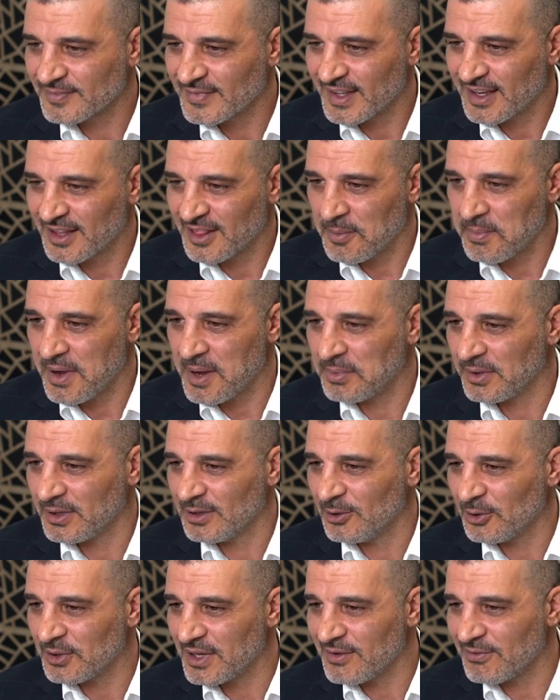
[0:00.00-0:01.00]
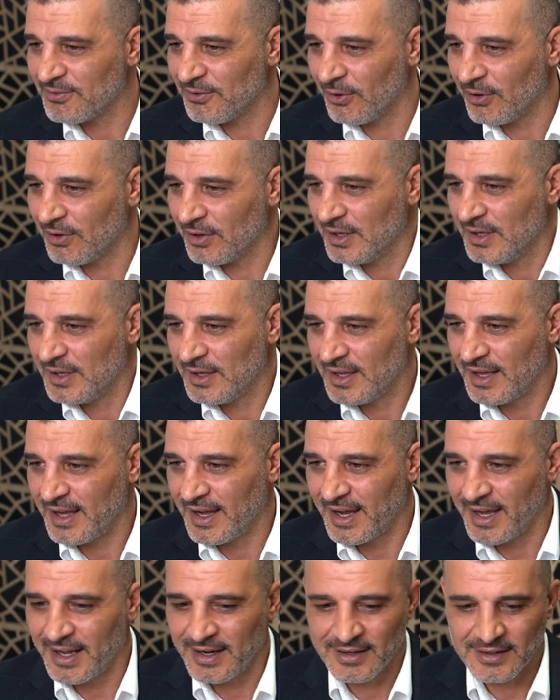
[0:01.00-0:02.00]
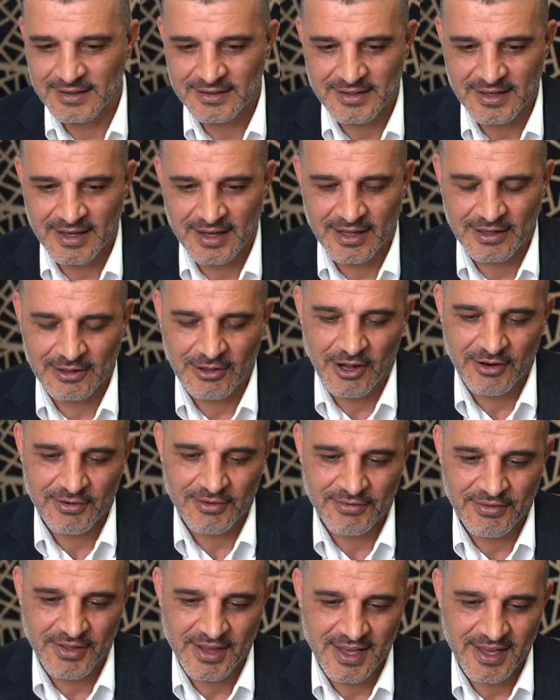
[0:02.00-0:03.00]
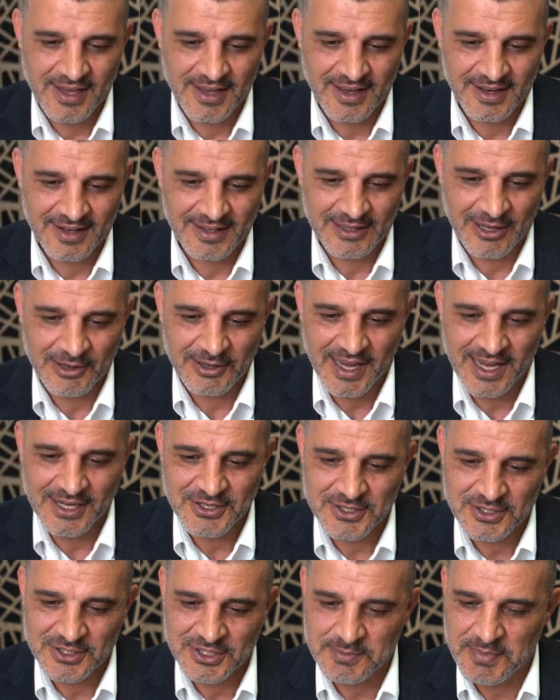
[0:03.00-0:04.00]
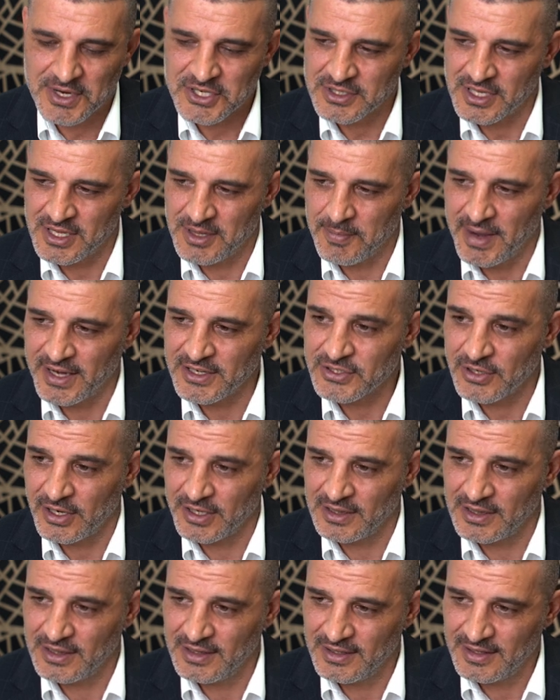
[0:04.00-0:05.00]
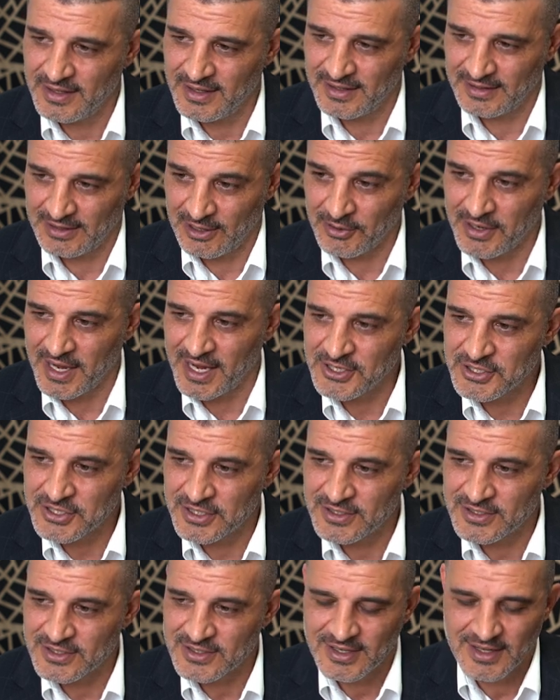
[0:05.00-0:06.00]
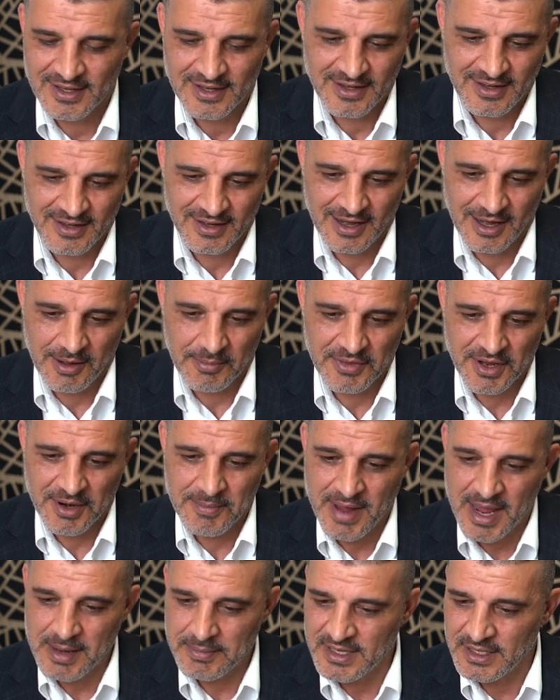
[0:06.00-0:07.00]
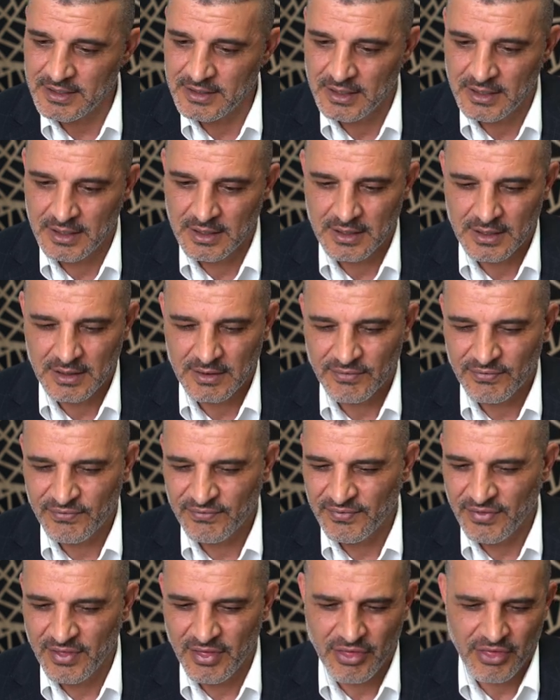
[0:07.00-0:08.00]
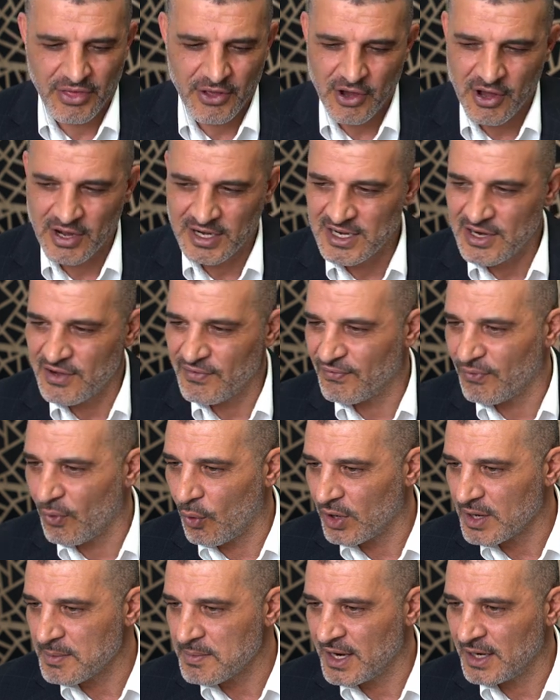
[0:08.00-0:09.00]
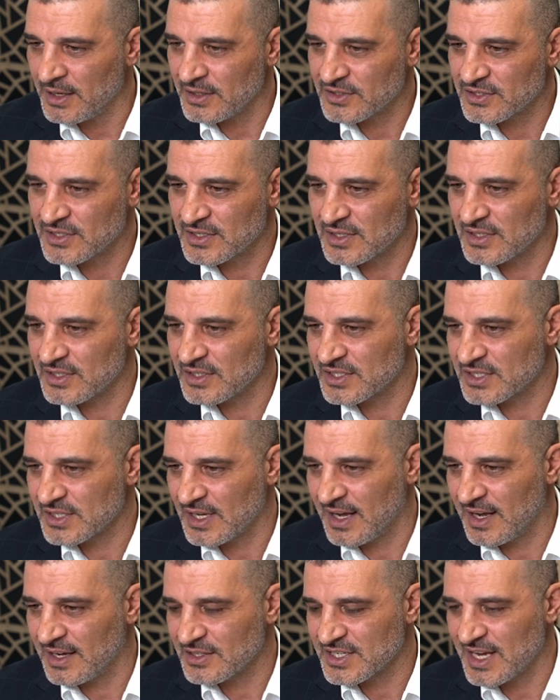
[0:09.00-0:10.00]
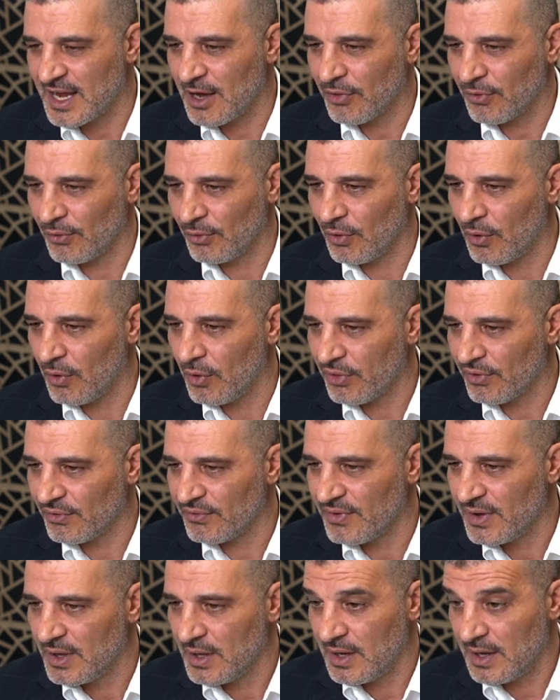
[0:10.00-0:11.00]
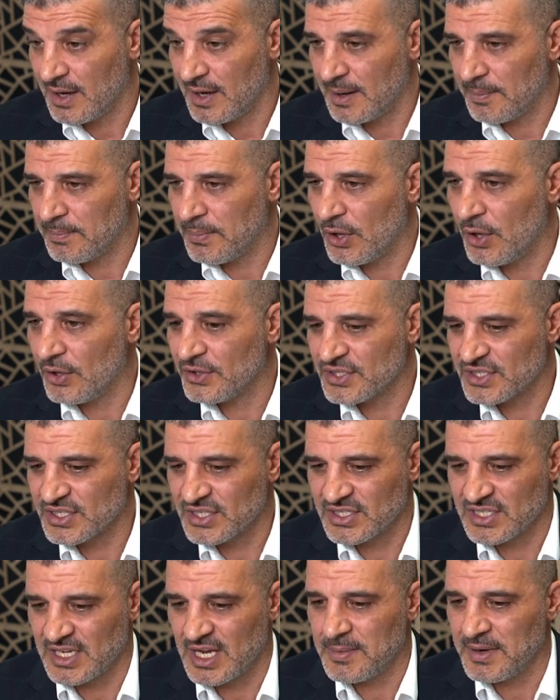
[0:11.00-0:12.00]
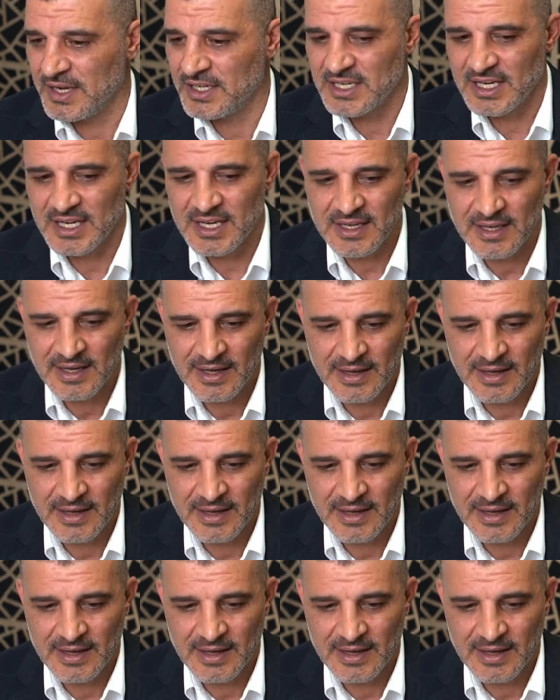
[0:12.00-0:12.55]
that people are looking for, and a lot of the locations, especially the Bayside locations that are maybe 30 to 40 minutes south or north of Perth CBD,